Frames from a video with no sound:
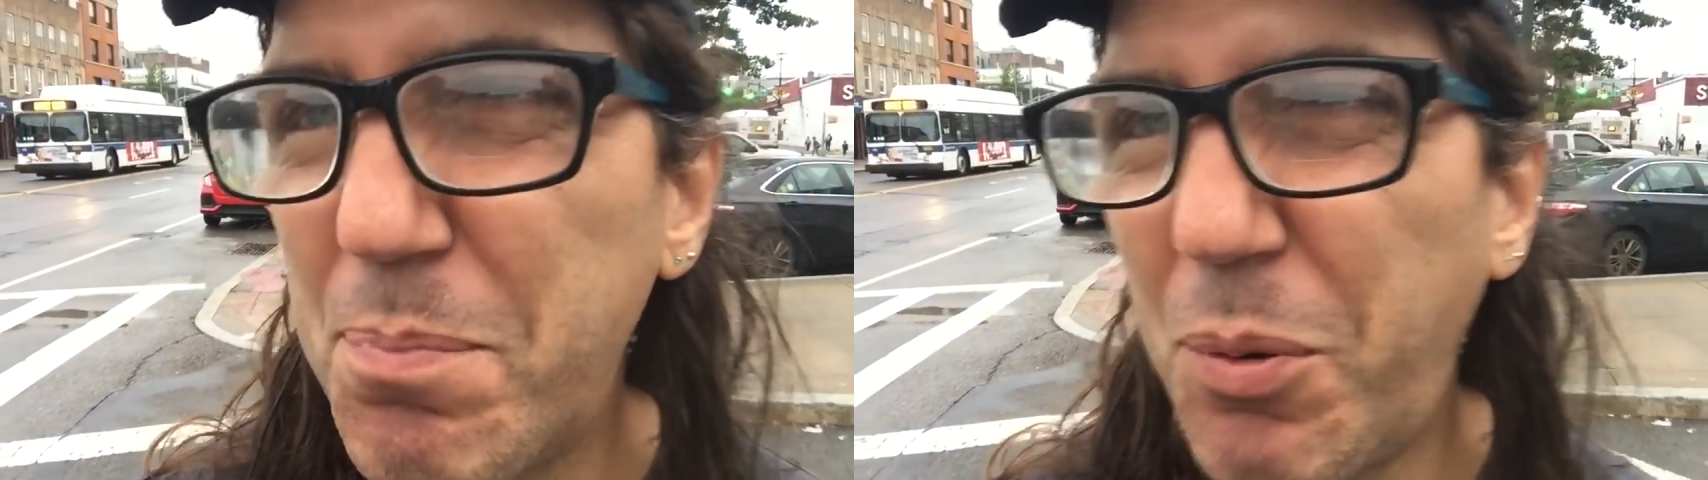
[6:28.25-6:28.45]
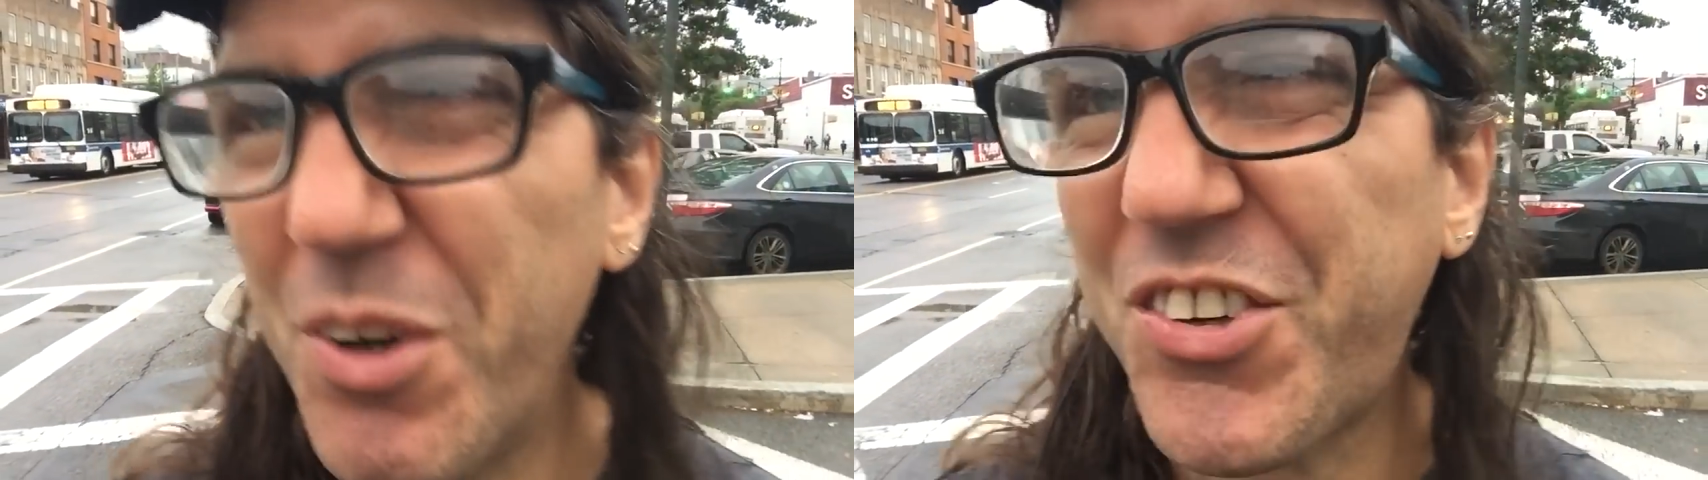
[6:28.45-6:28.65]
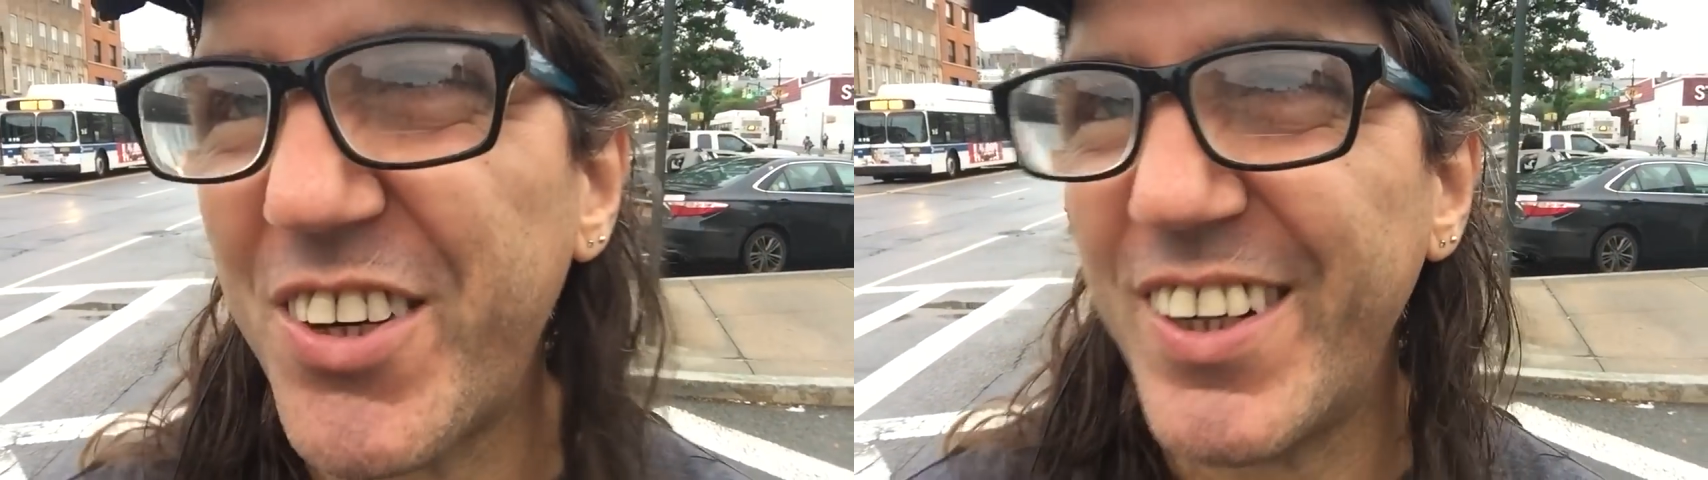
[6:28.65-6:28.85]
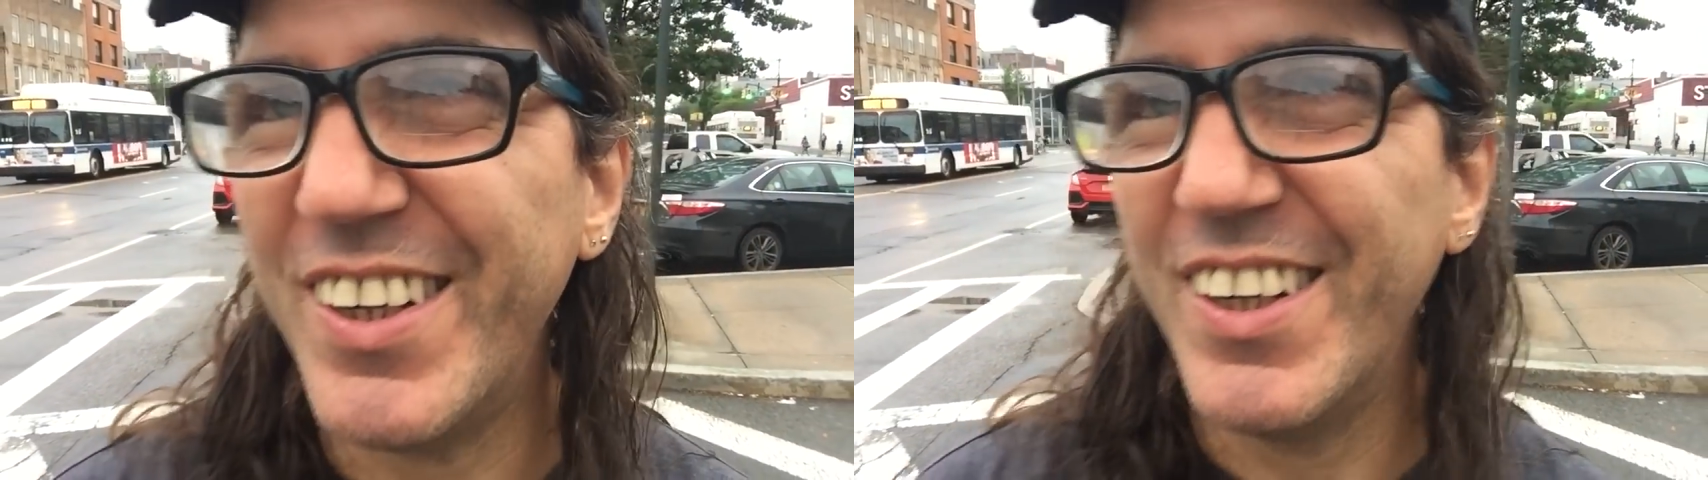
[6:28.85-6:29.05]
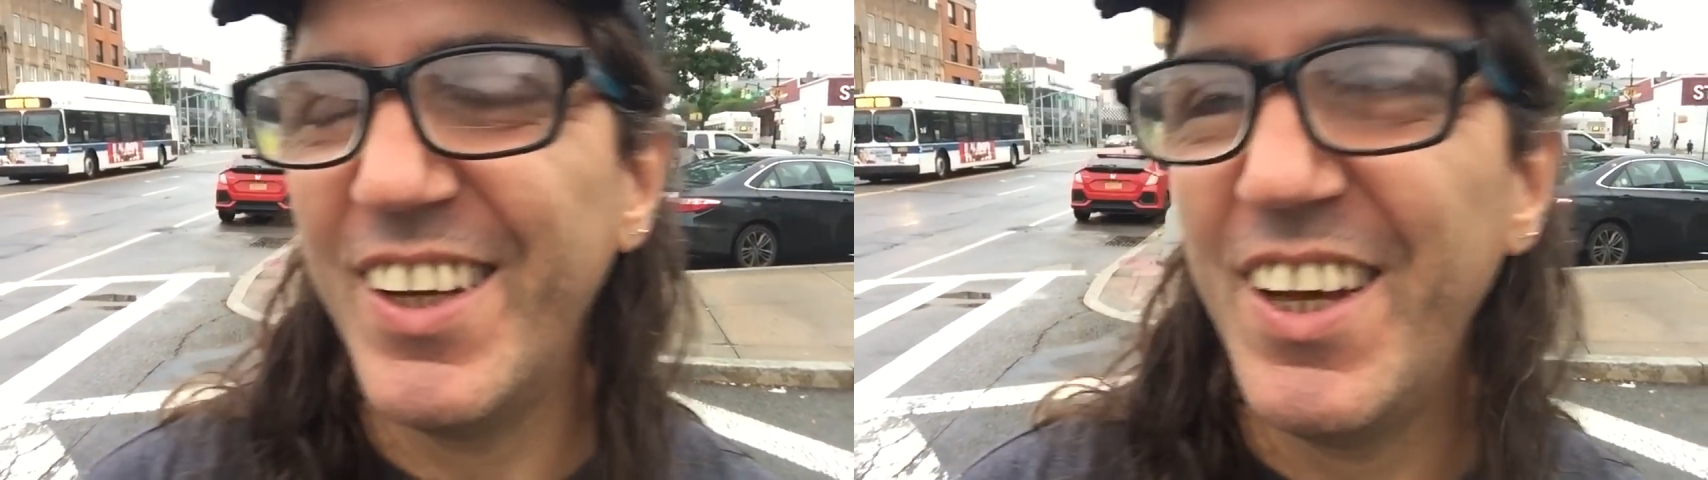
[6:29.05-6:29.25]

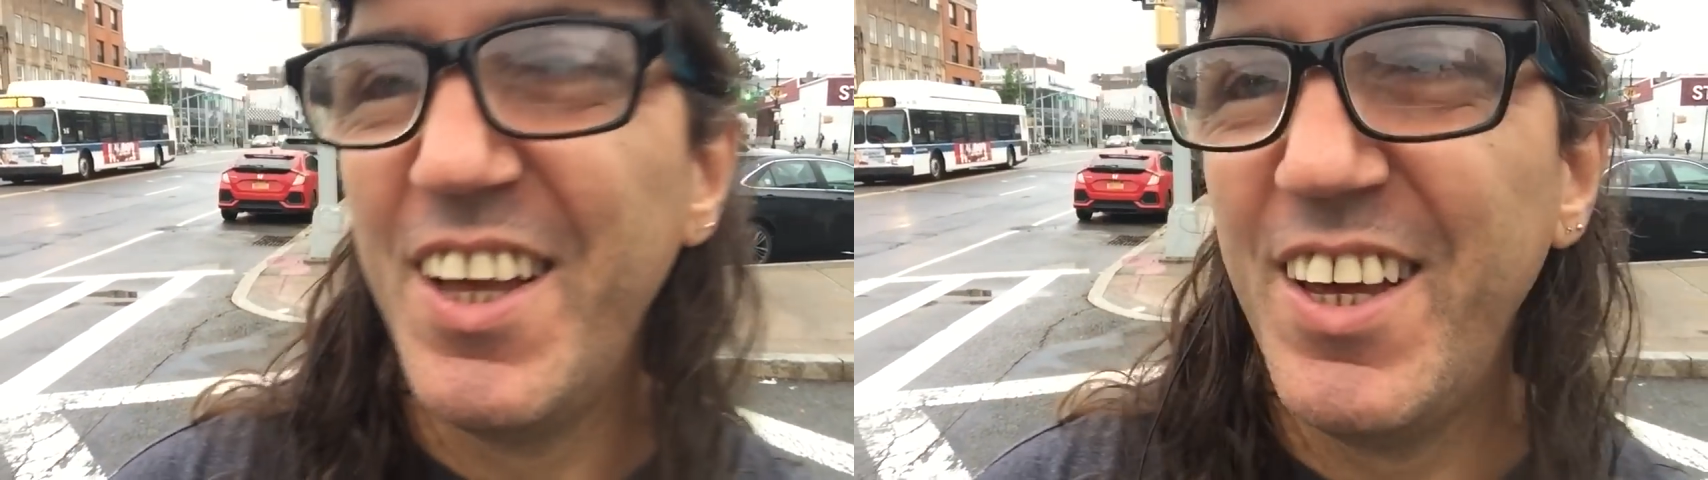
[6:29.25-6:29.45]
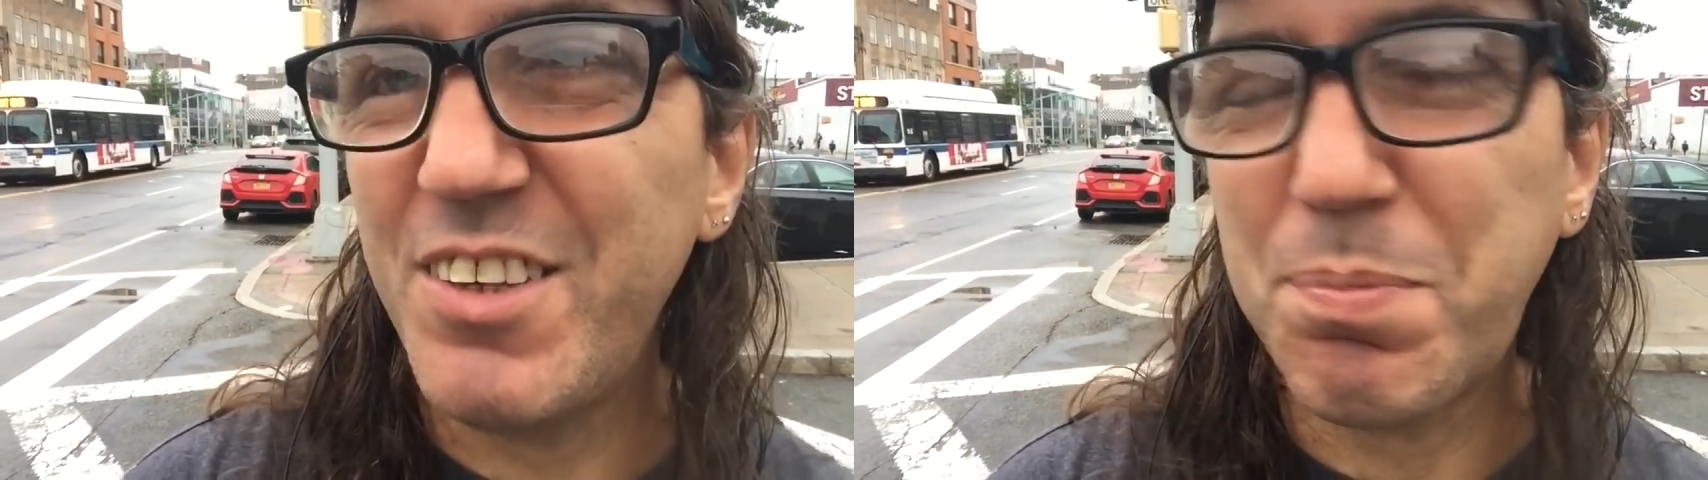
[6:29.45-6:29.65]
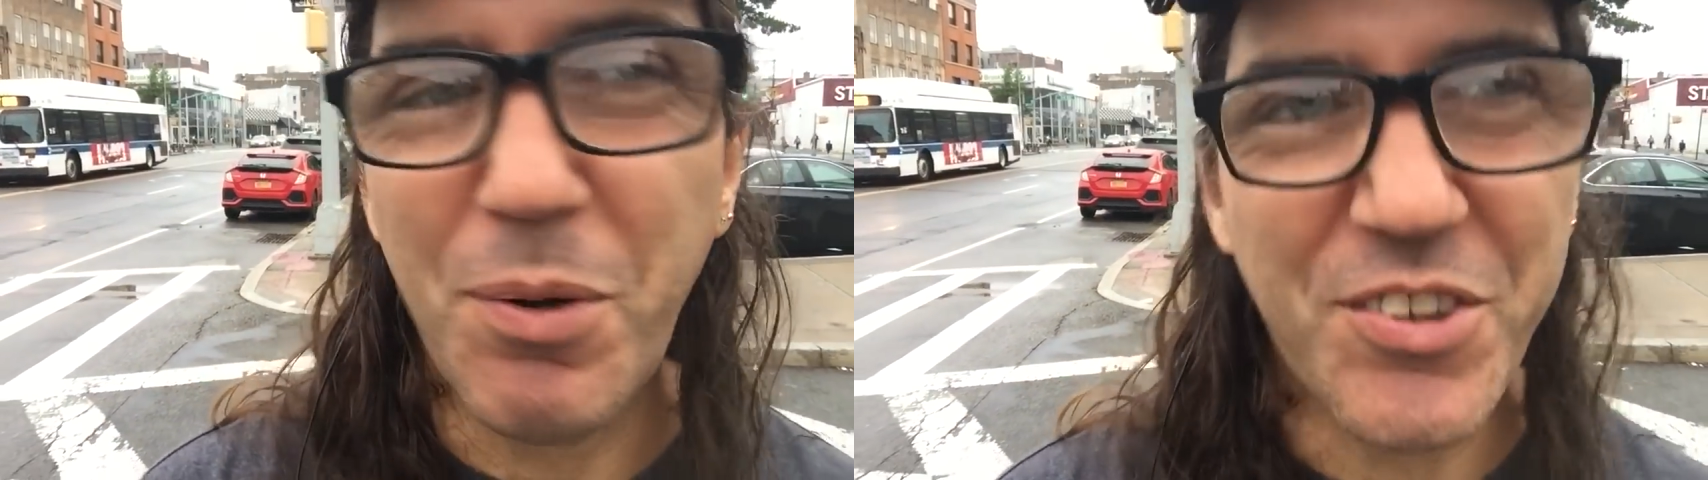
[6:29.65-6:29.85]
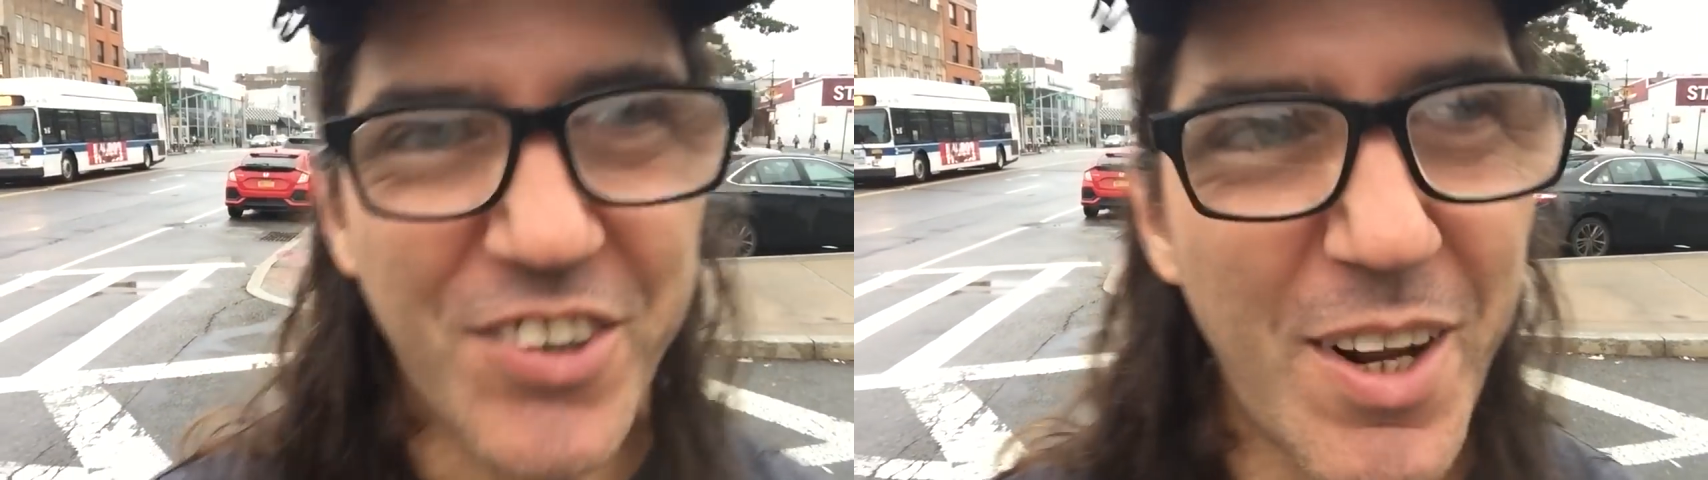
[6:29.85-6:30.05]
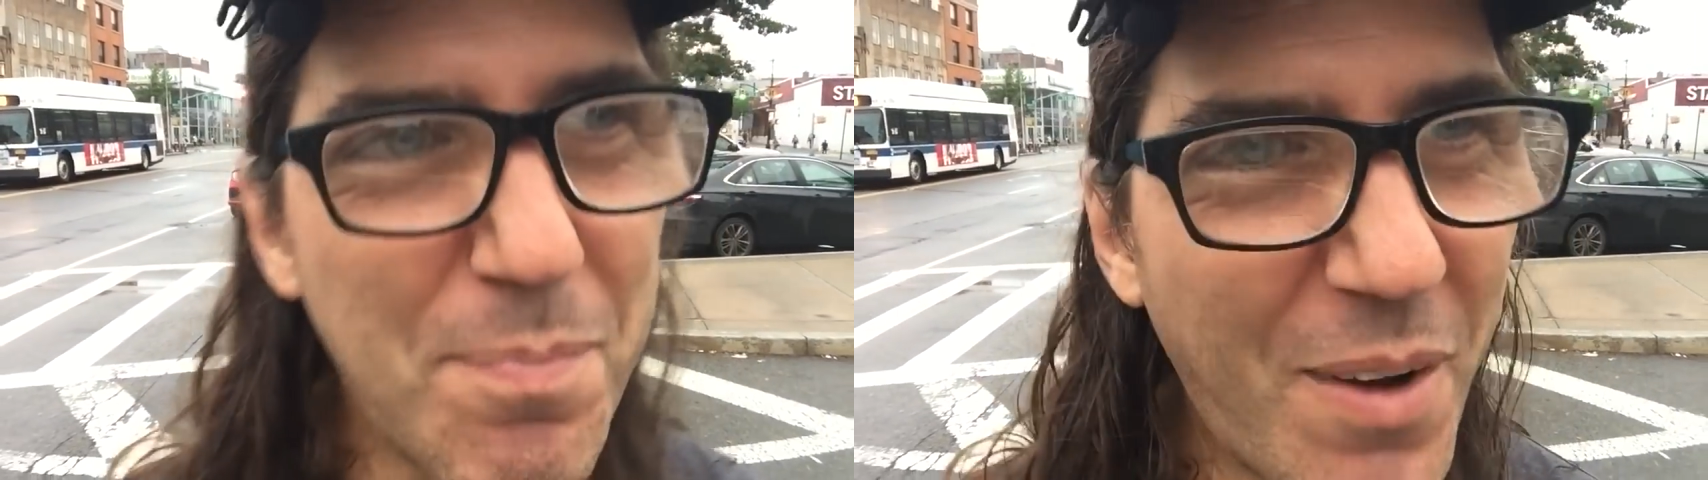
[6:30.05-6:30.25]
pushing. He's
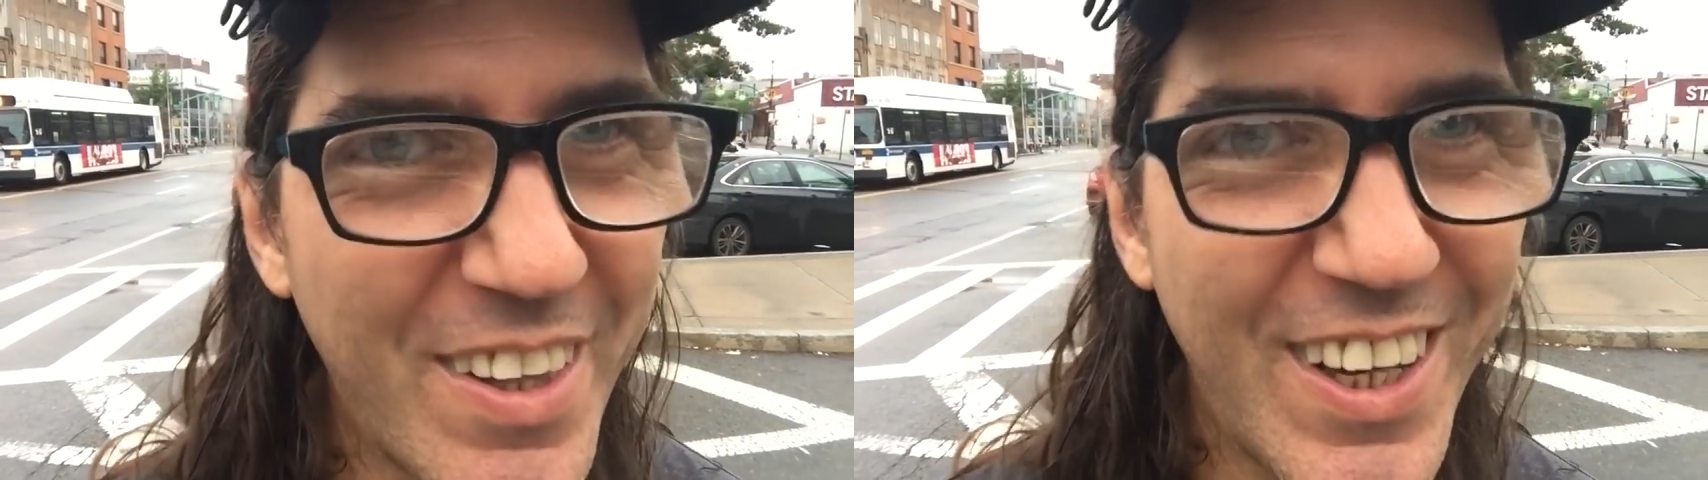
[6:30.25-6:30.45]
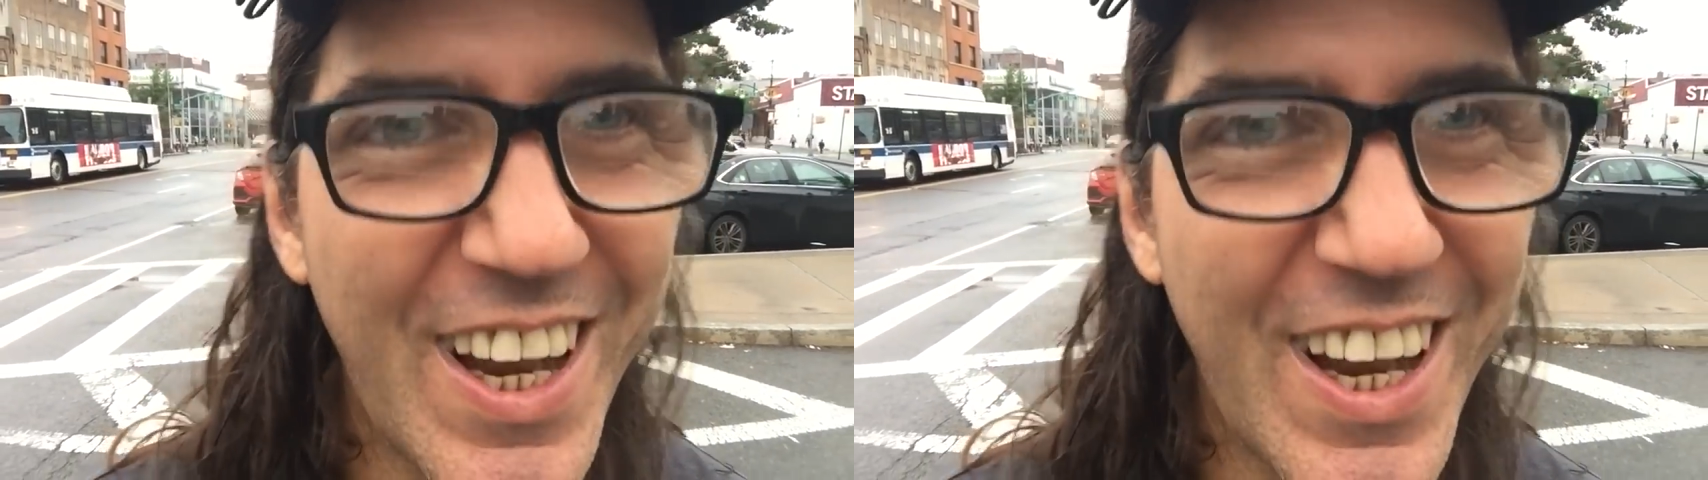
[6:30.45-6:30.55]
pushing up on a